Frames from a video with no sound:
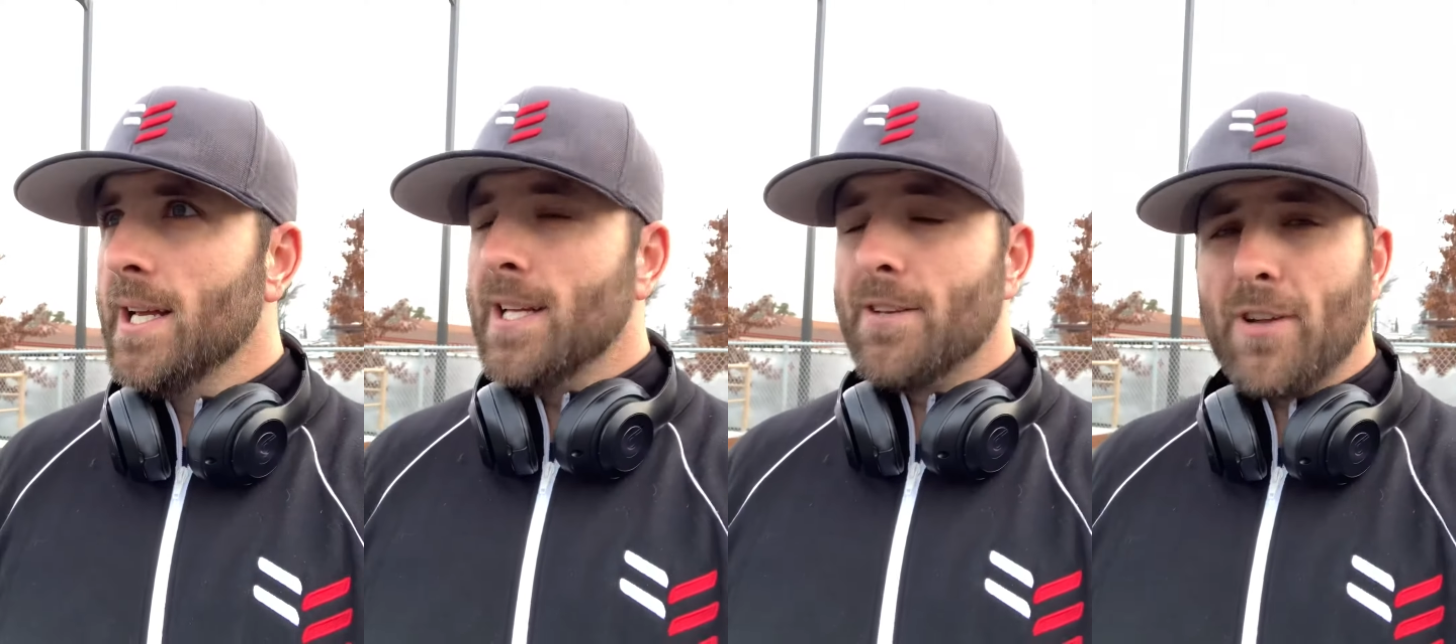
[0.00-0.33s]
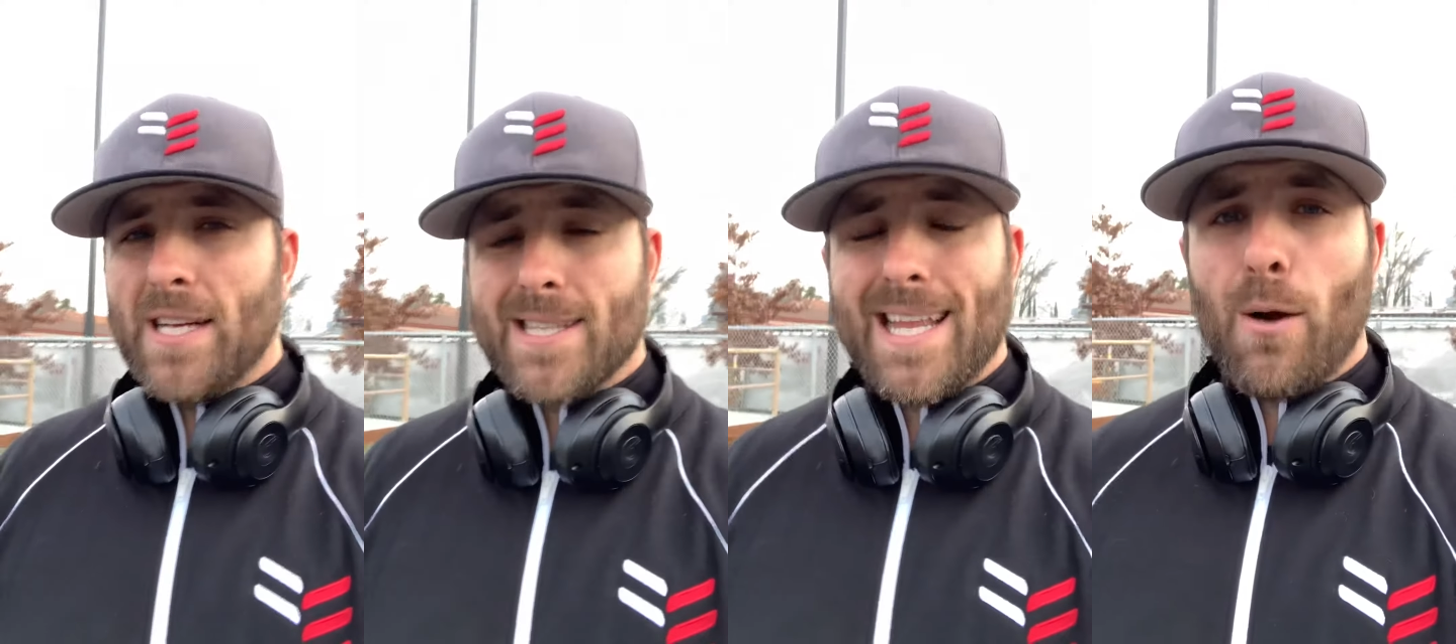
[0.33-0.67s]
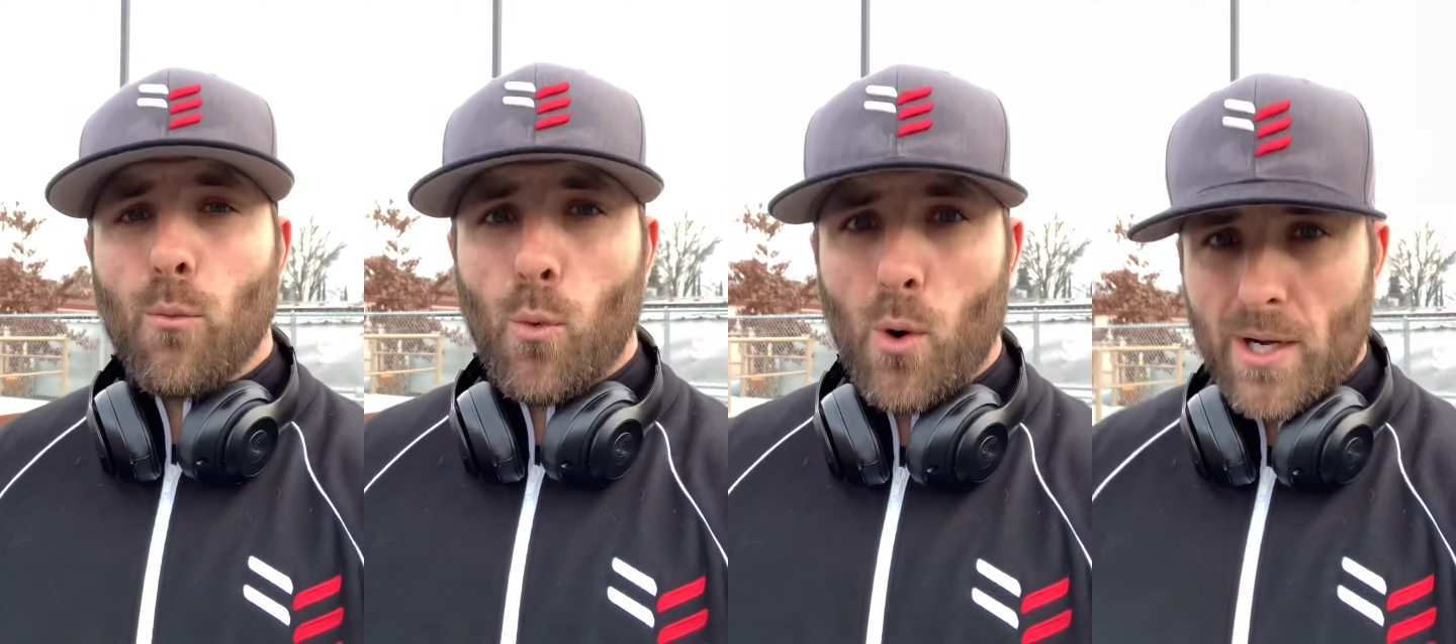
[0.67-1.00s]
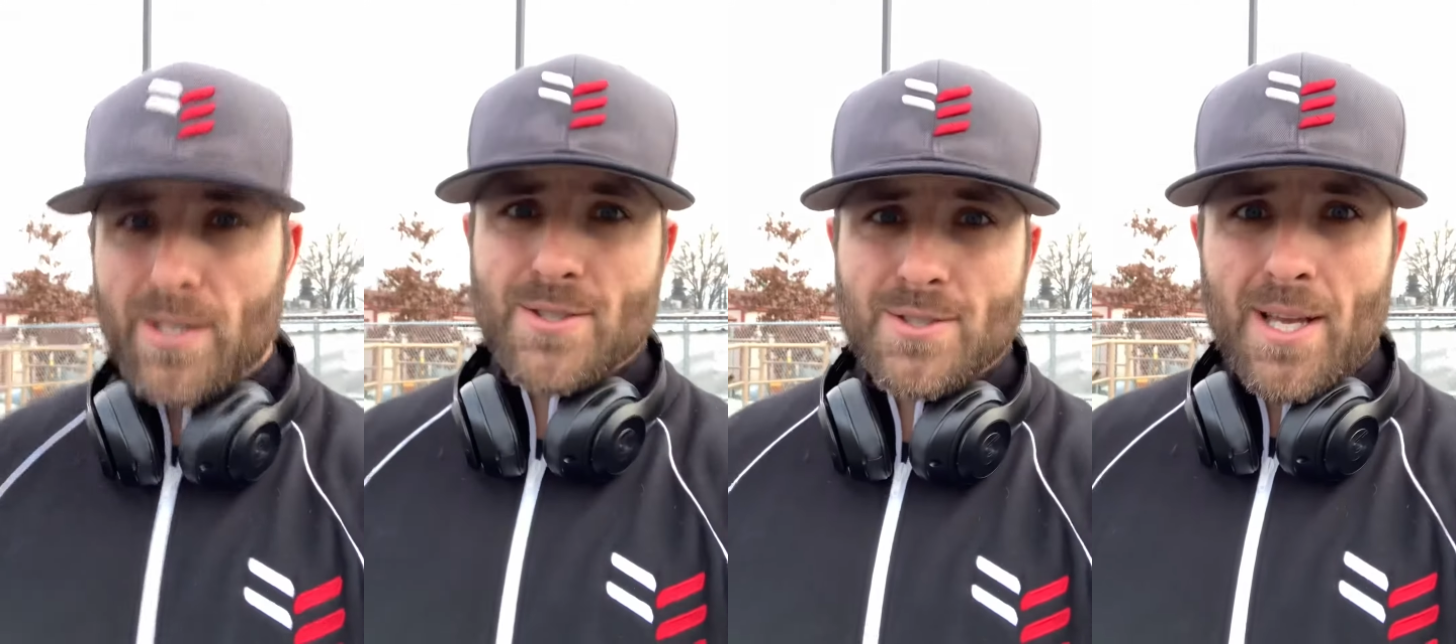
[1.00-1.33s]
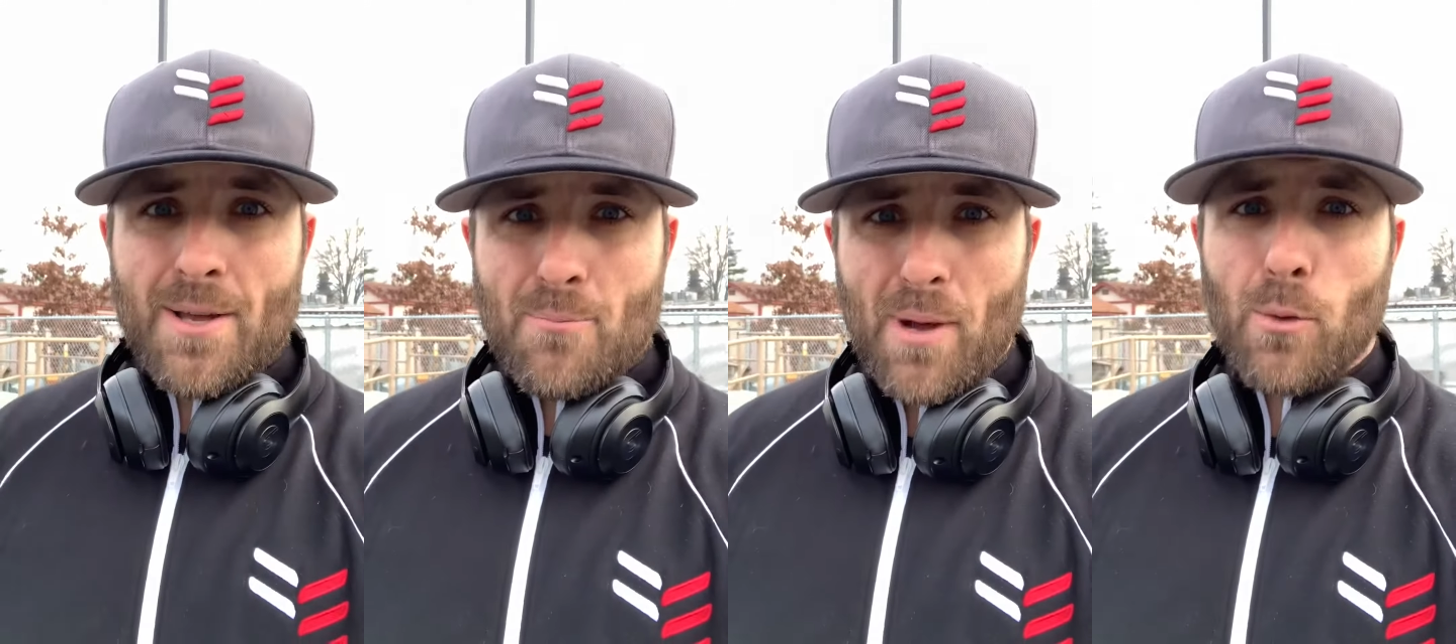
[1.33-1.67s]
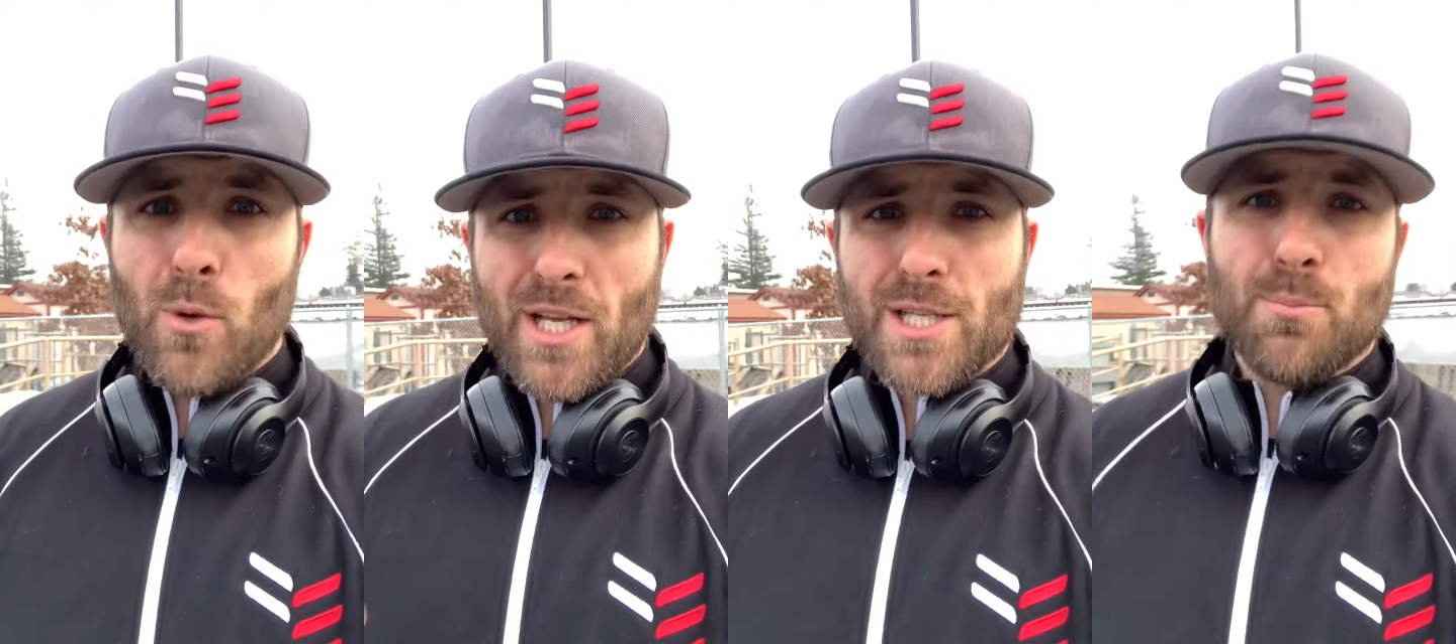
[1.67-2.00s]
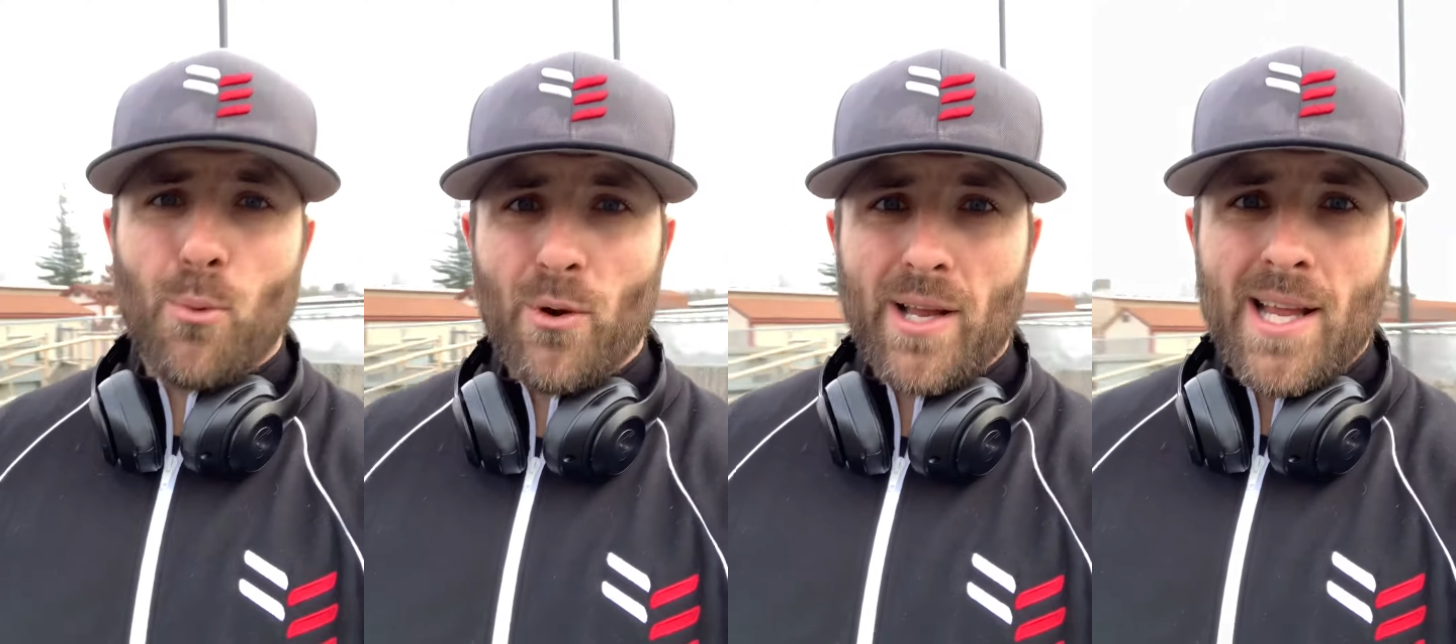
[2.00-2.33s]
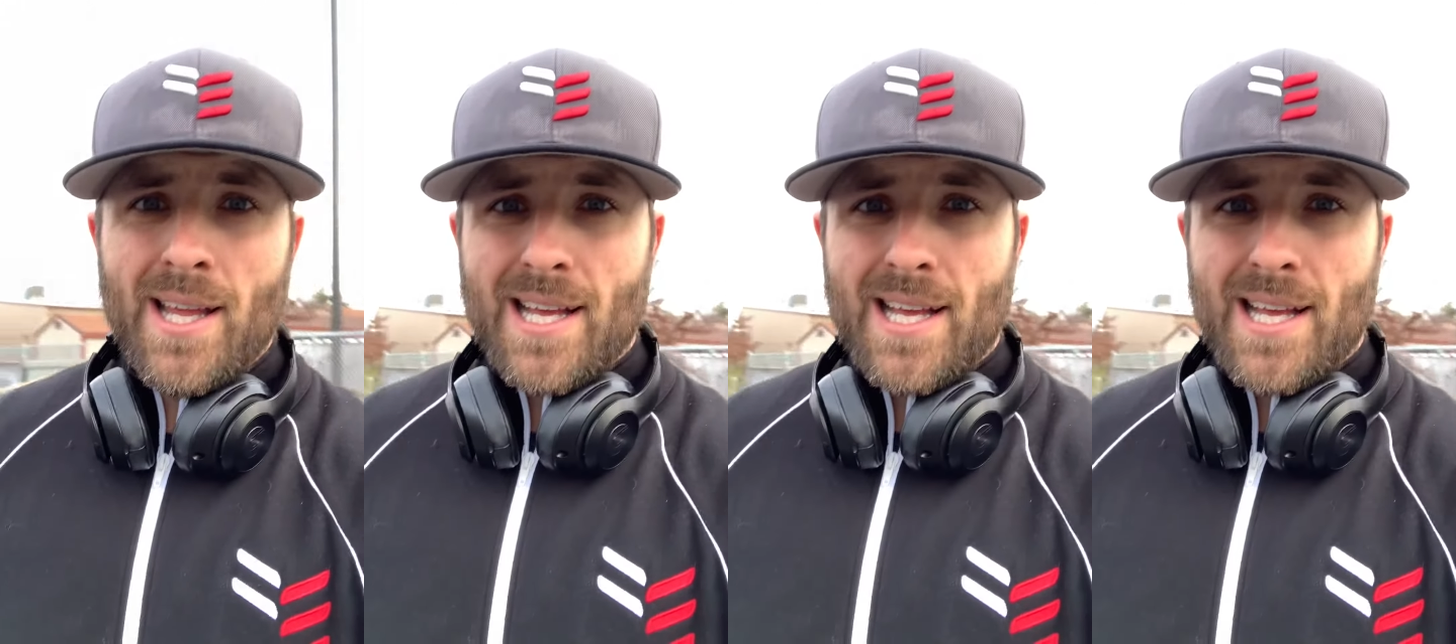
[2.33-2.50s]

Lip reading: In fact, that was my weakest point